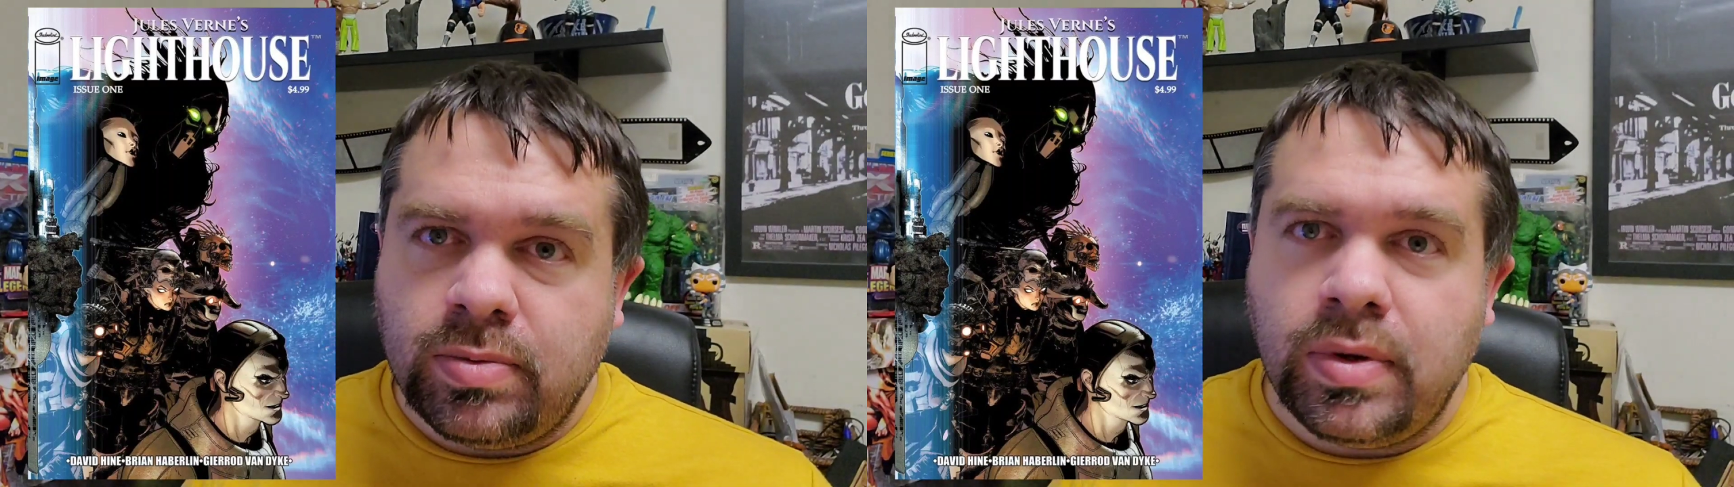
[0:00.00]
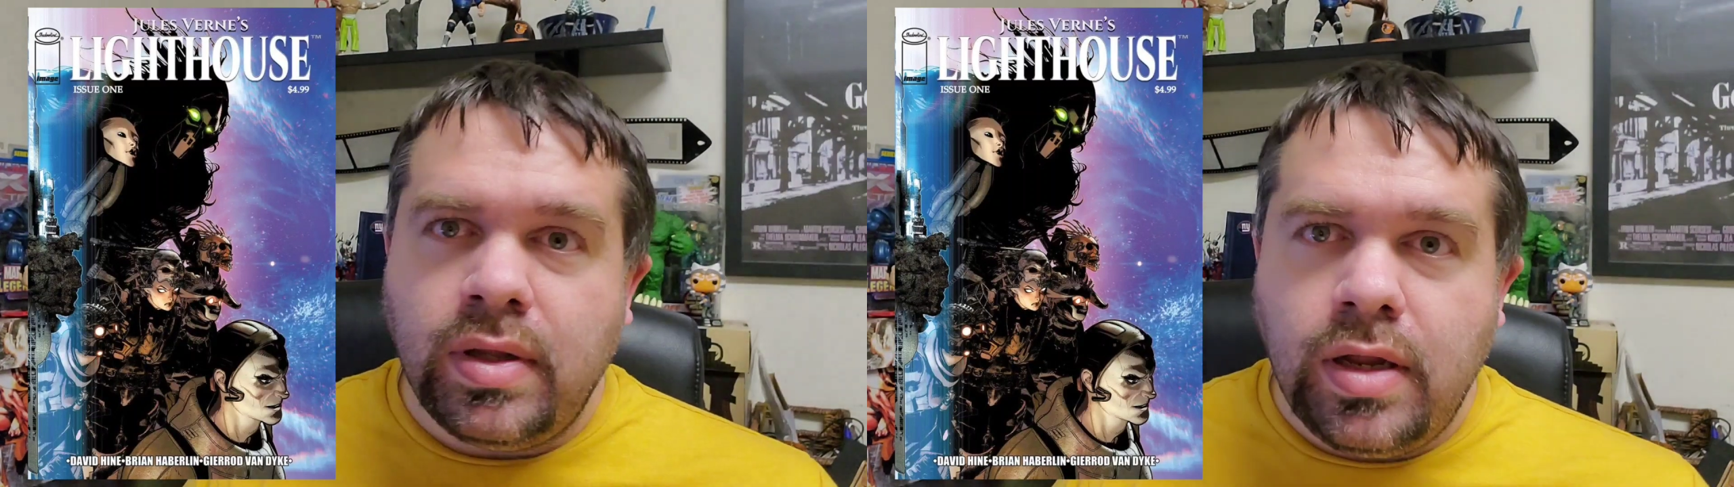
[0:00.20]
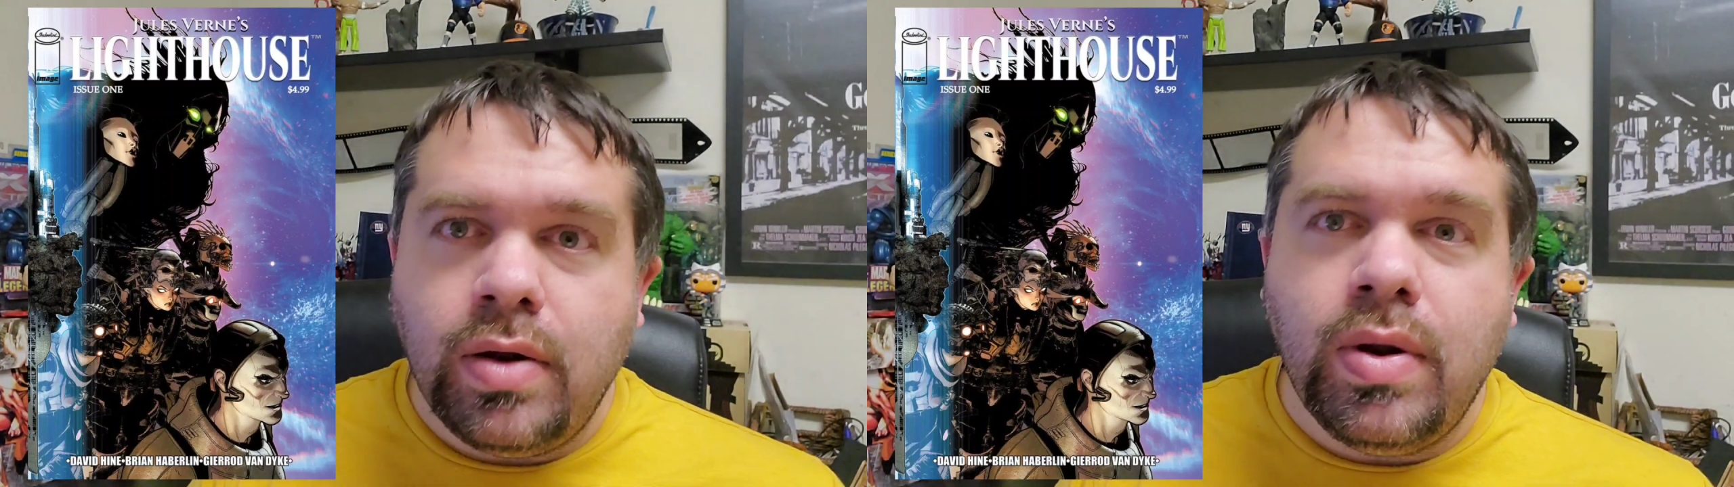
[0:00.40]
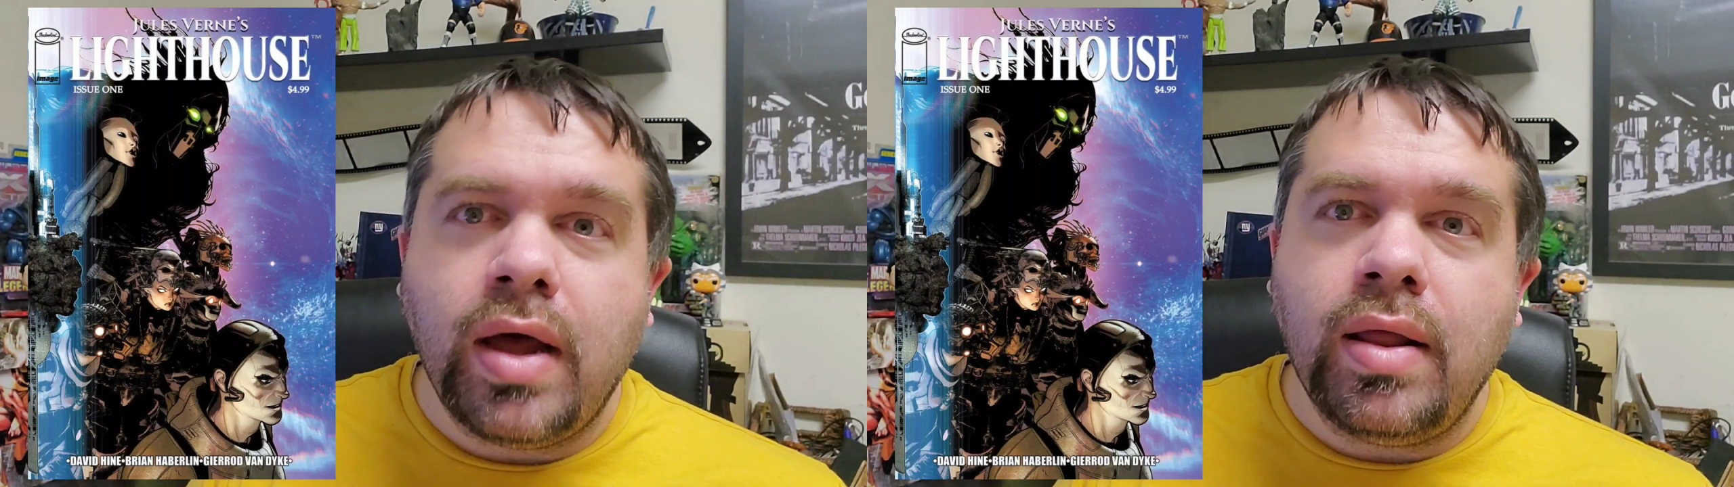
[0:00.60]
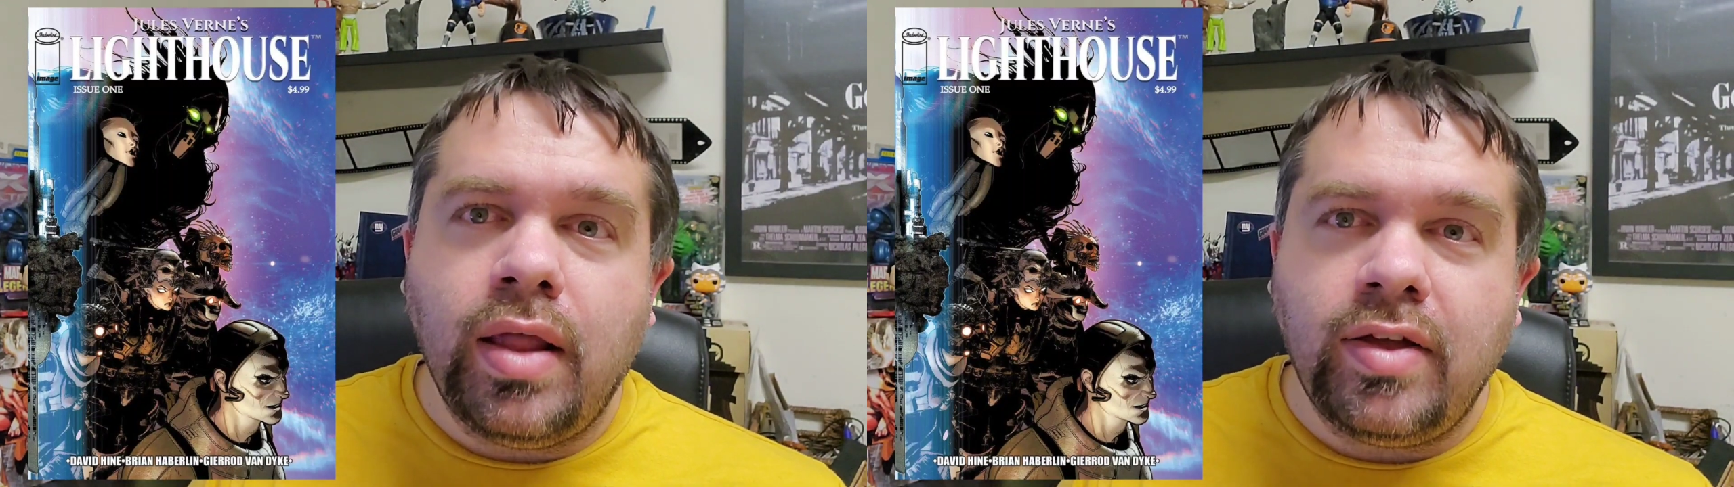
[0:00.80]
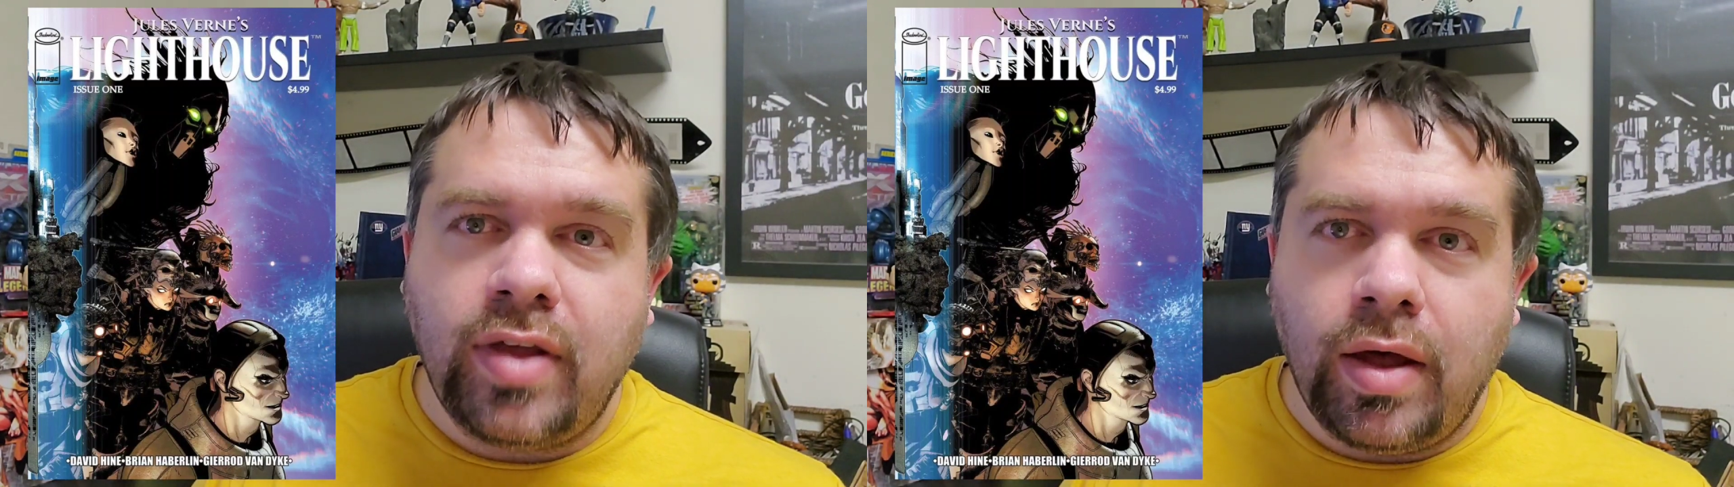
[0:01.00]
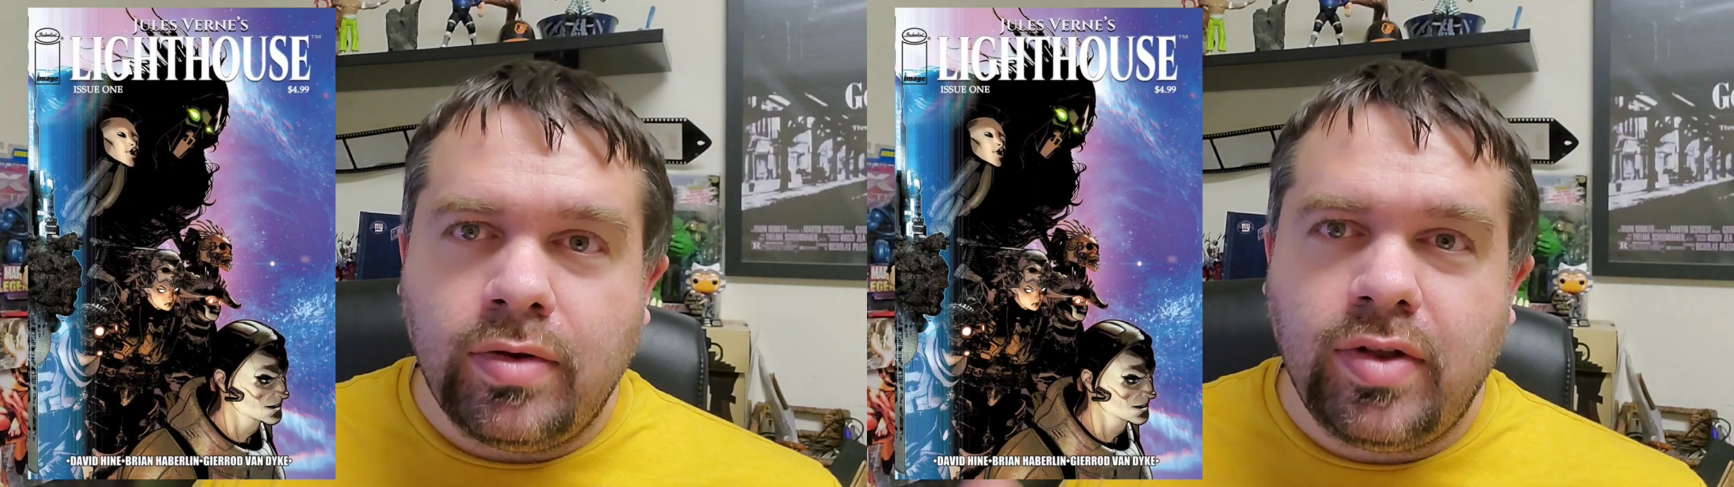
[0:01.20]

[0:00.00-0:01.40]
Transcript: but not a lighthouse